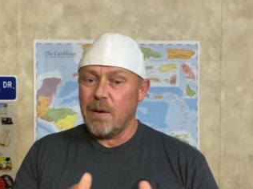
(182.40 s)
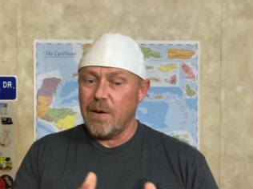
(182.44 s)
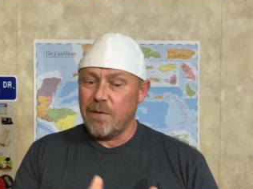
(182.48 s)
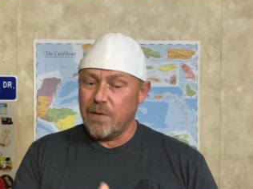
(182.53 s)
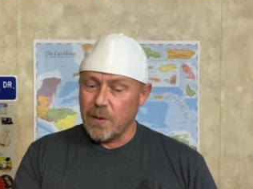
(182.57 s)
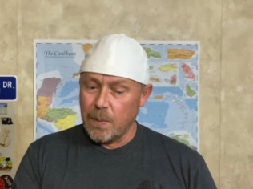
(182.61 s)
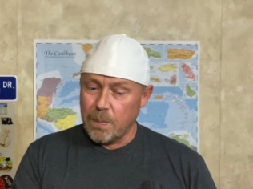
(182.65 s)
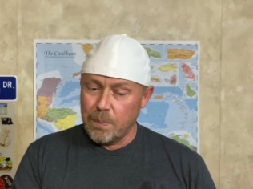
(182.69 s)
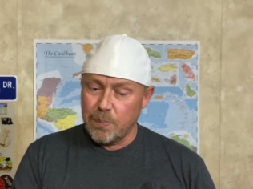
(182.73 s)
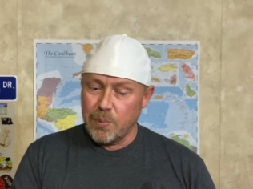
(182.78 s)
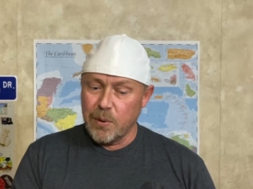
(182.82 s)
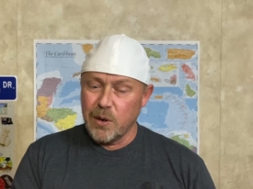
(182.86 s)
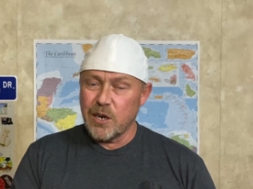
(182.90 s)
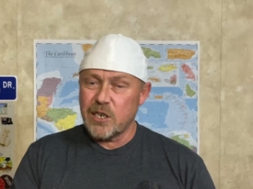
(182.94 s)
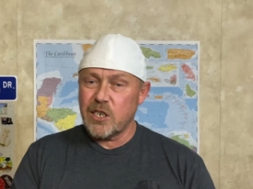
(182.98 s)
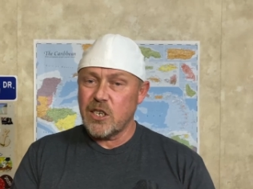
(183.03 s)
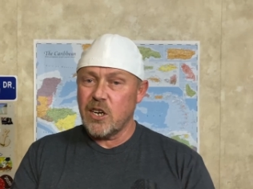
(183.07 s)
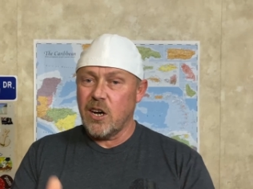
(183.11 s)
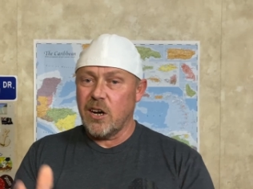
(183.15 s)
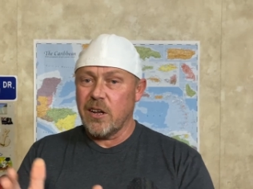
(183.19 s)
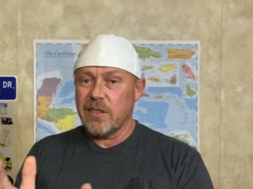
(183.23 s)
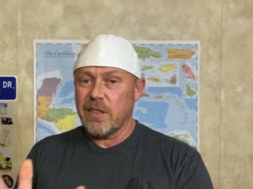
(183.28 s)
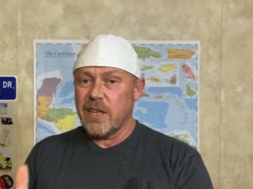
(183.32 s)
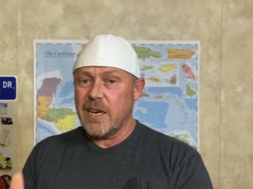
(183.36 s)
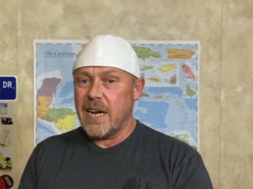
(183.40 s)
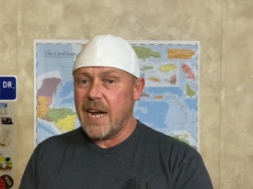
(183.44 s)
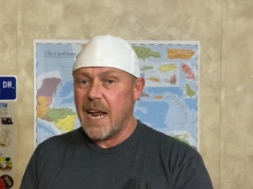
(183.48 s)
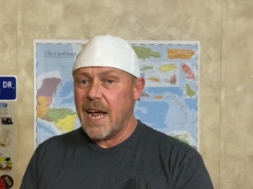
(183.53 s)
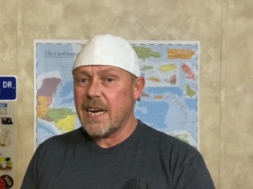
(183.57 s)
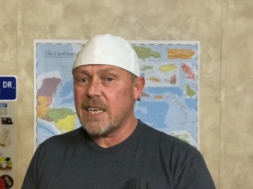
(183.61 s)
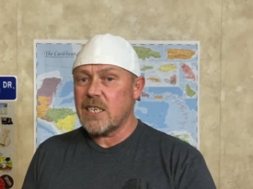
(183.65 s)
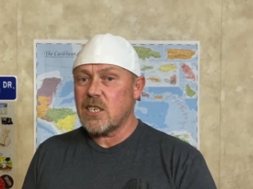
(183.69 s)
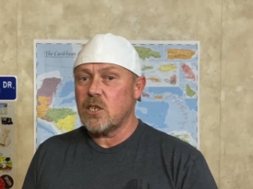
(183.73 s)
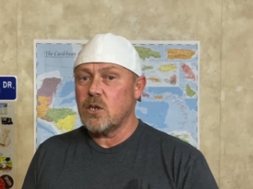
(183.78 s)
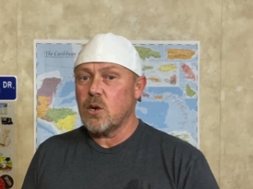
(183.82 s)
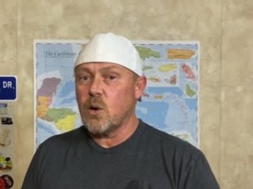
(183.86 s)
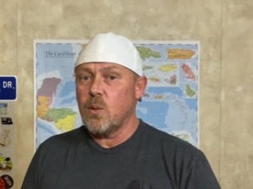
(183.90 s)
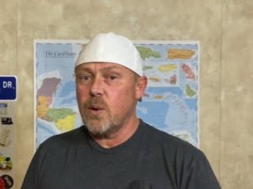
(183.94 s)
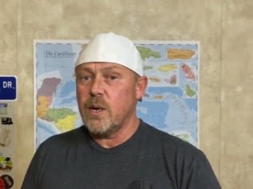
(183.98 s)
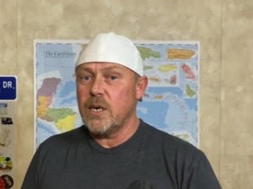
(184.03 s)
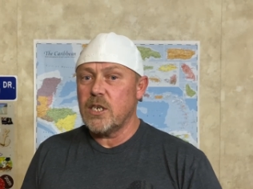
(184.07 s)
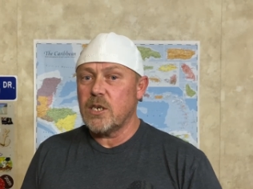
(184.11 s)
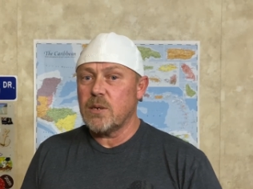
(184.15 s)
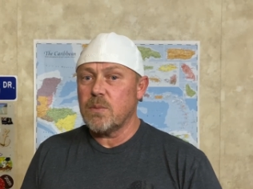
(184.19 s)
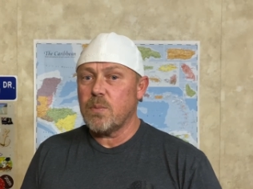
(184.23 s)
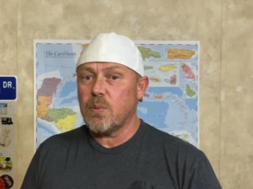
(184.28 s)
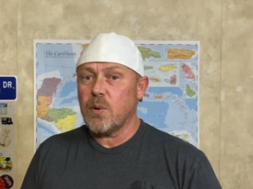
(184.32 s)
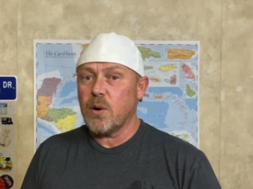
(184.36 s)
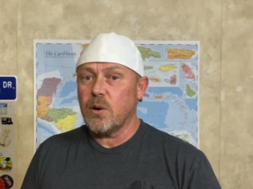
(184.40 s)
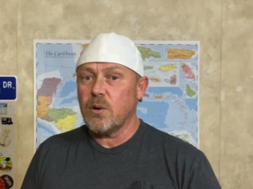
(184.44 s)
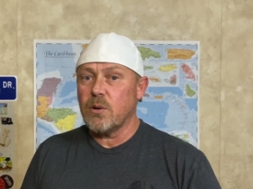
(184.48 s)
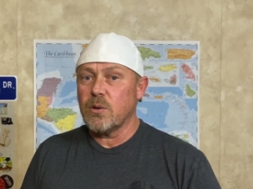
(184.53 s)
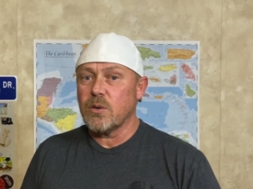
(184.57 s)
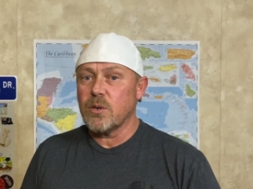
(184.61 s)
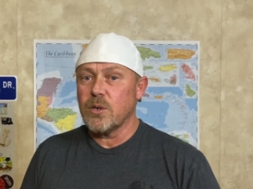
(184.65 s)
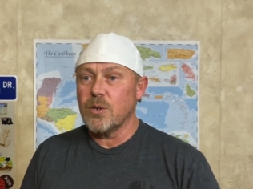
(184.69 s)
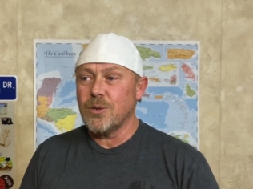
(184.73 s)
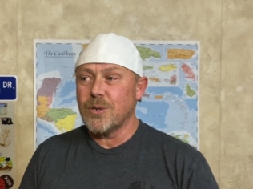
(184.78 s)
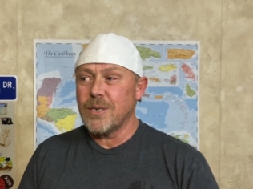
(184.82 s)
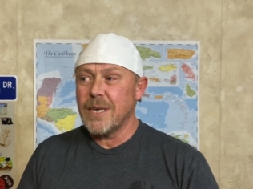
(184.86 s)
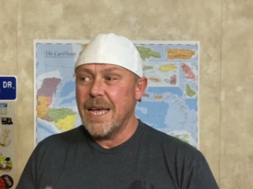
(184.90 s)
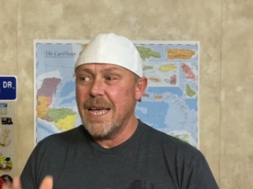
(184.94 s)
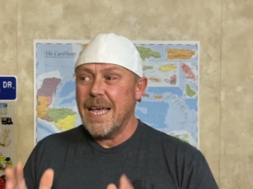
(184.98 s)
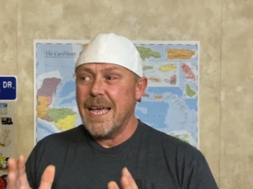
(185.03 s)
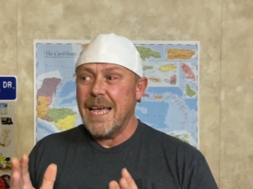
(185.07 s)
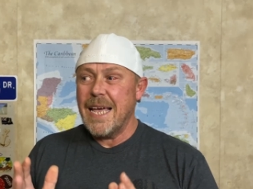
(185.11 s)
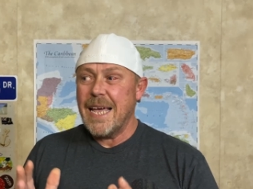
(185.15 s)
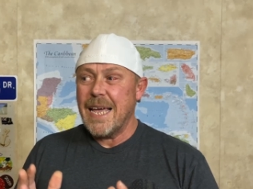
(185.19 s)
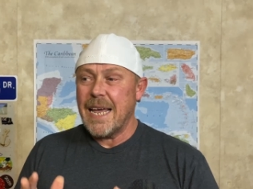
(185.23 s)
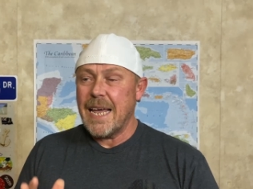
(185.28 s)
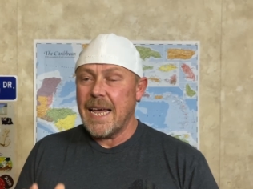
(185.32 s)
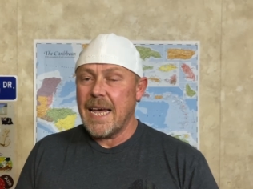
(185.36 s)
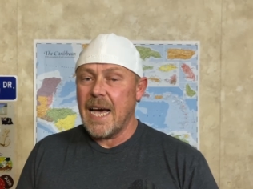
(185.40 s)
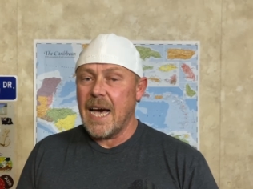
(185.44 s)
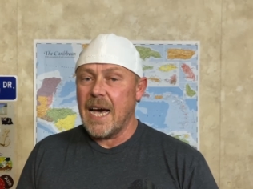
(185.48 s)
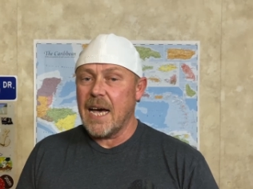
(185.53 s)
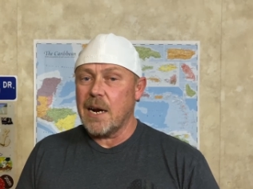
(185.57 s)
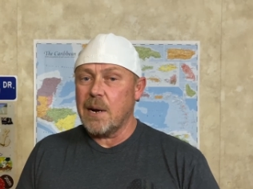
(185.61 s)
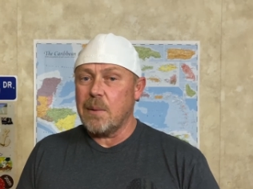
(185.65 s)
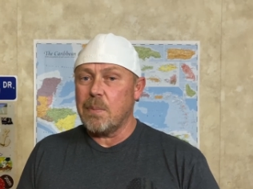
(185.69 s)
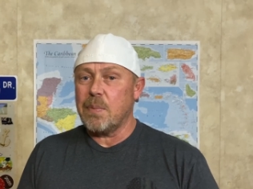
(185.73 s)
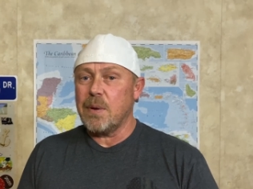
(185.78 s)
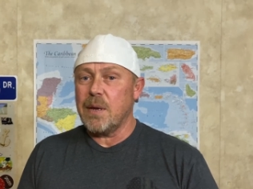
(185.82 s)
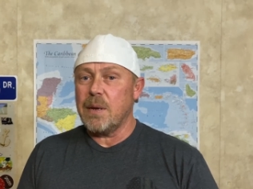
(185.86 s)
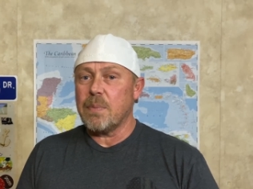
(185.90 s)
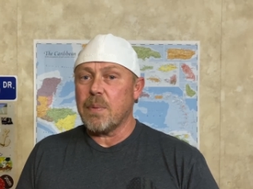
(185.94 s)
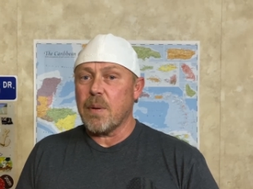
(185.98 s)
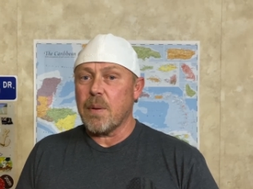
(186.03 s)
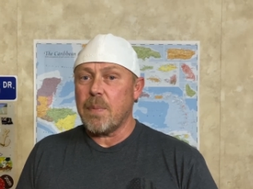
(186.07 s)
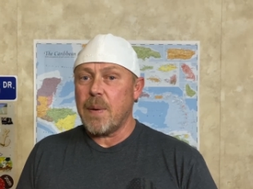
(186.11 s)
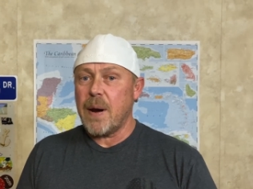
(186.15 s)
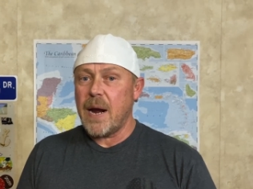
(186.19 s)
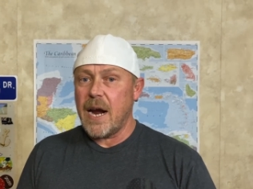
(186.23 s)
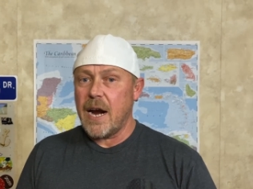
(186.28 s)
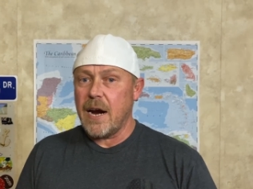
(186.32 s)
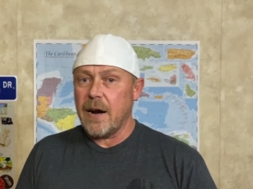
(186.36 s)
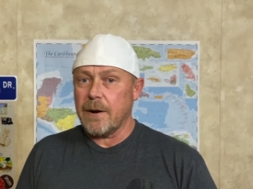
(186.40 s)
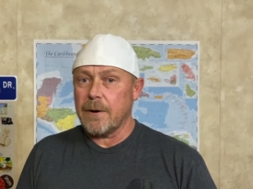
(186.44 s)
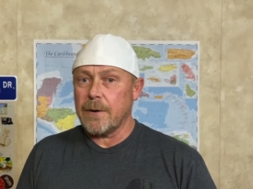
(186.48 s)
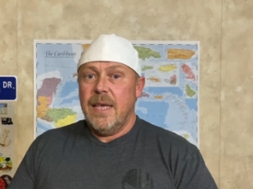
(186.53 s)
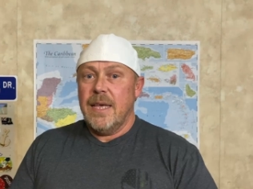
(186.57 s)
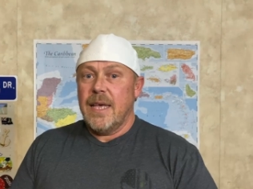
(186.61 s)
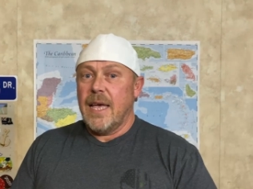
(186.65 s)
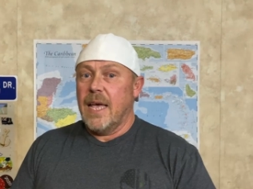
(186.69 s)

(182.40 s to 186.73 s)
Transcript: if you're booked on the next Norwegian Pearl cruise, kind of be prepared.